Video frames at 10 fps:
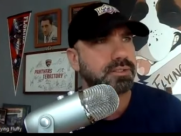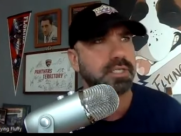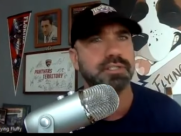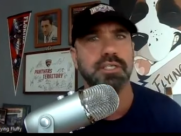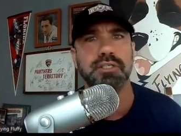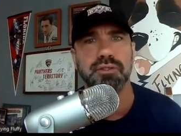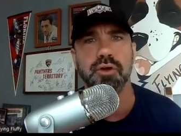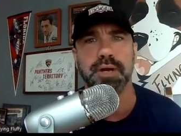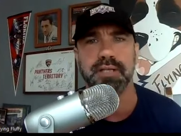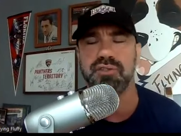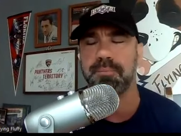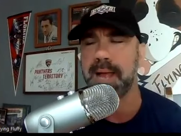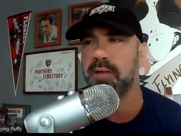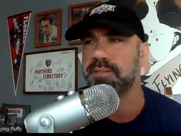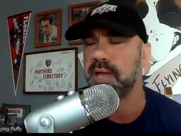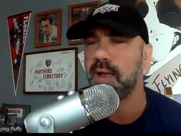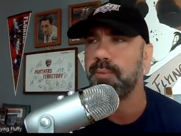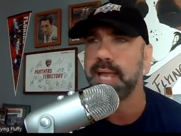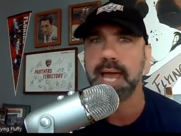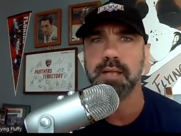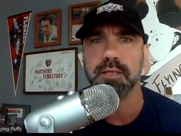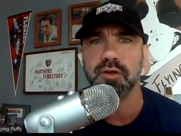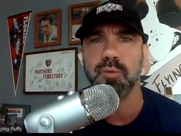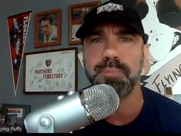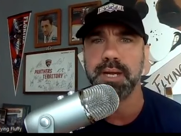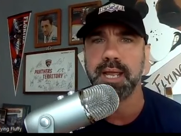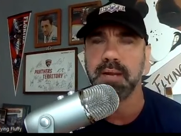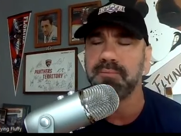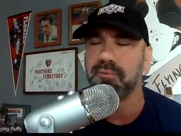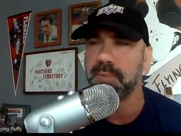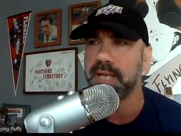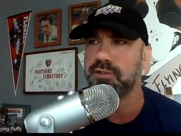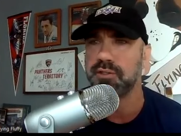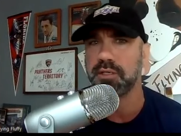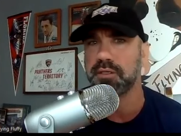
This is good. It's about time we had a little bit of information,